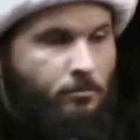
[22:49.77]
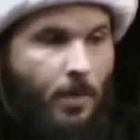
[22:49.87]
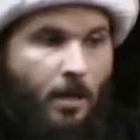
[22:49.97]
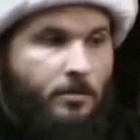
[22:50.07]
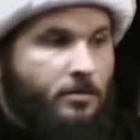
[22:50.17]

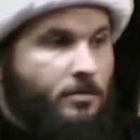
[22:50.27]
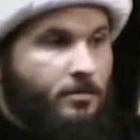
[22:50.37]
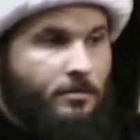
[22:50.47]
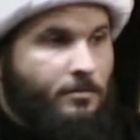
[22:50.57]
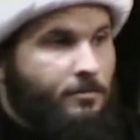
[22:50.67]
That's
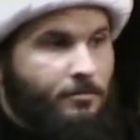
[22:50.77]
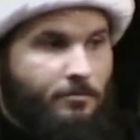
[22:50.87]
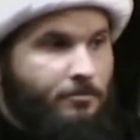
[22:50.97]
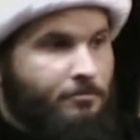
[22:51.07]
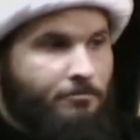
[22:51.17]

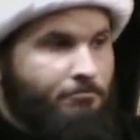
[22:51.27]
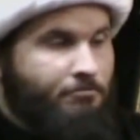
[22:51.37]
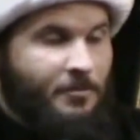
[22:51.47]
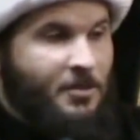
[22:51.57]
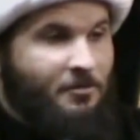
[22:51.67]

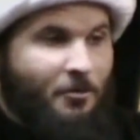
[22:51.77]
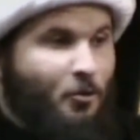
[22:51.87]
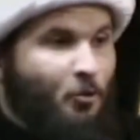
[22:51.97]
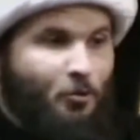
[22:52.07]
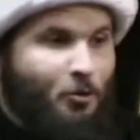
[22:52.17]

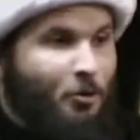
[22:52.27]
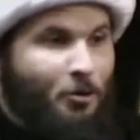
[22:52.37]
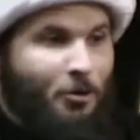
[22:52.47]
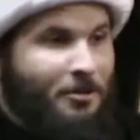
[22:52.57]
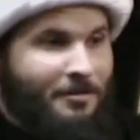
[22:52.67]
difficult to
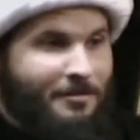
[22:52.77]
learn,